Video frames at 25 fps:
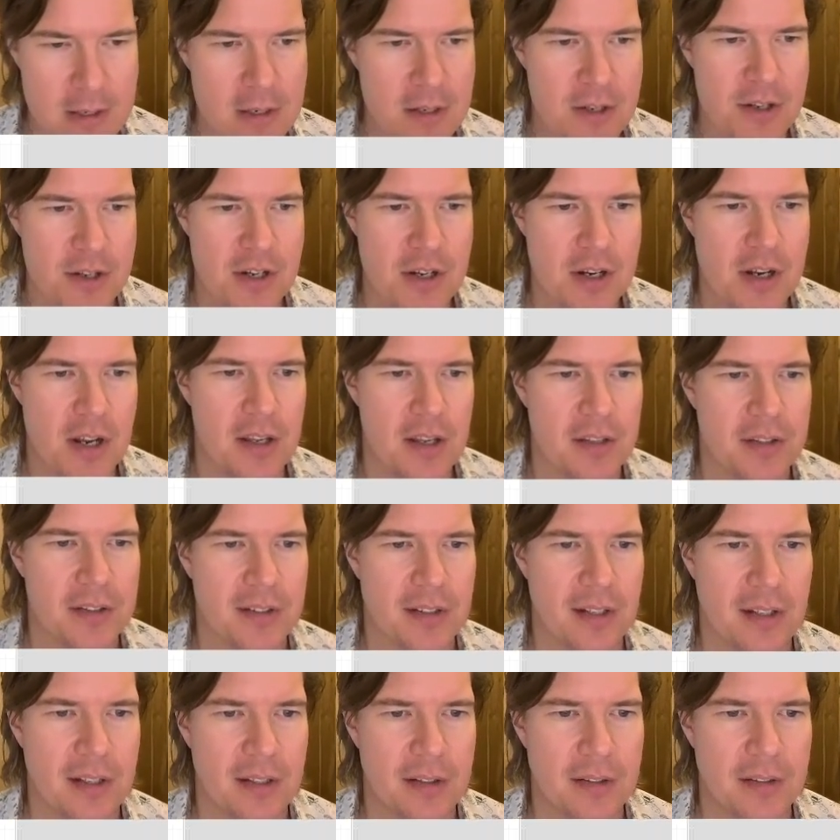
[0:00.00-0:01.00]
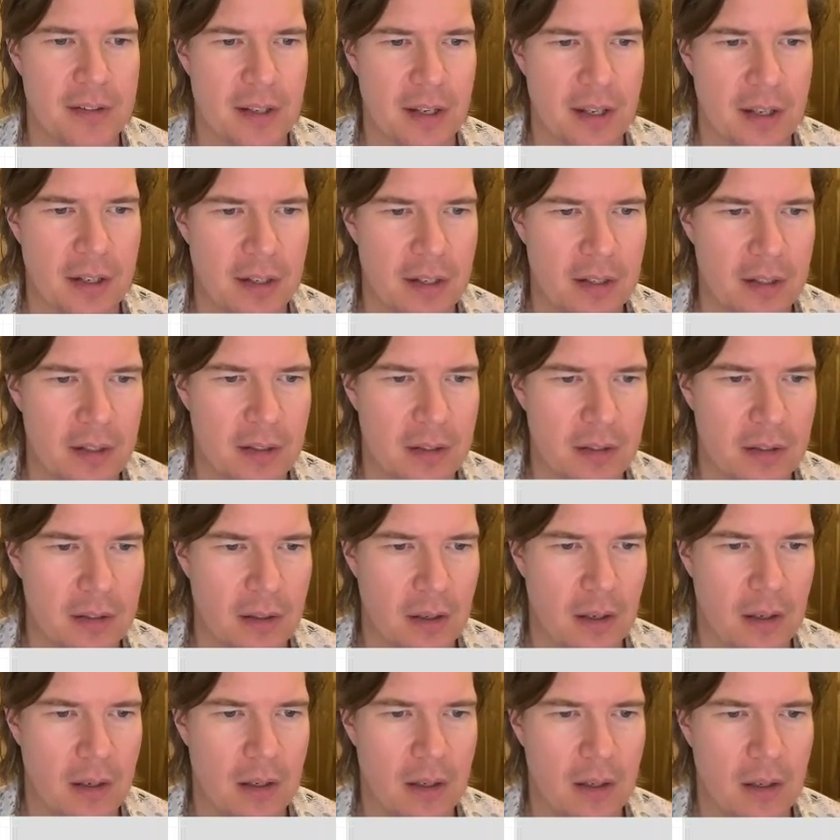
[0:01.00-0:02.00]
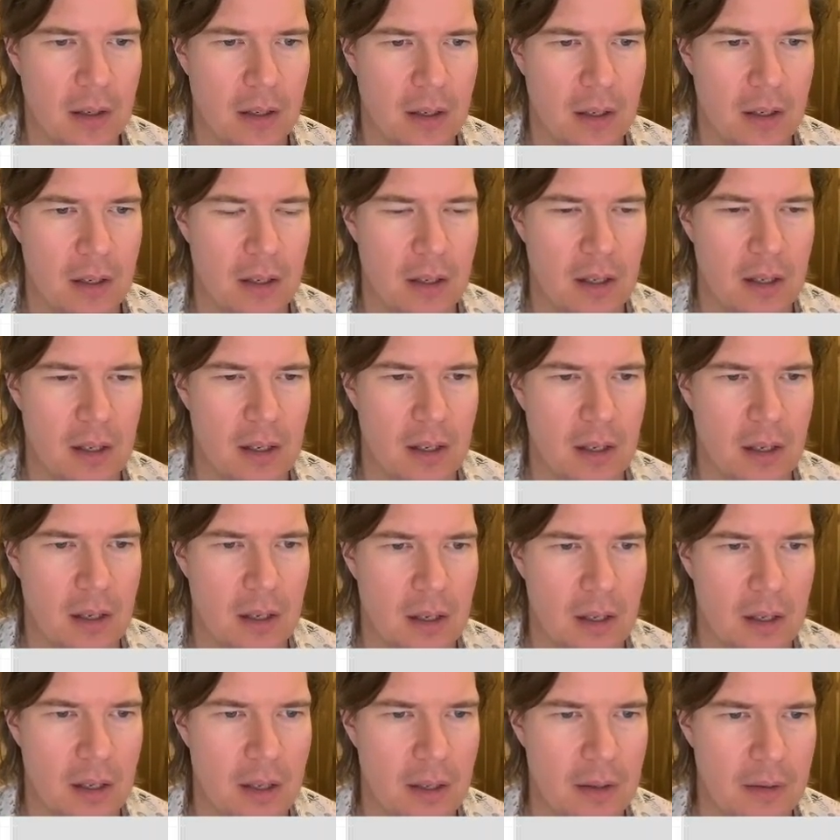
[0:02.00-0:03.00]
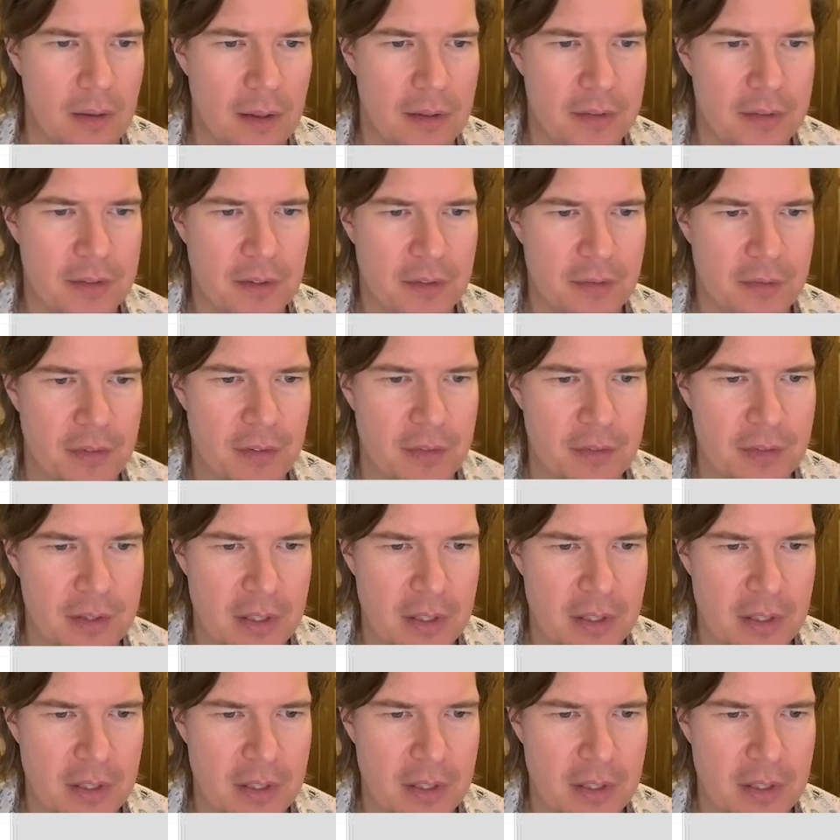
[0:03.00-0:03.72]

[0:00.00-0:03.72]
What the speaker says: GNSS antenna, and that's a 50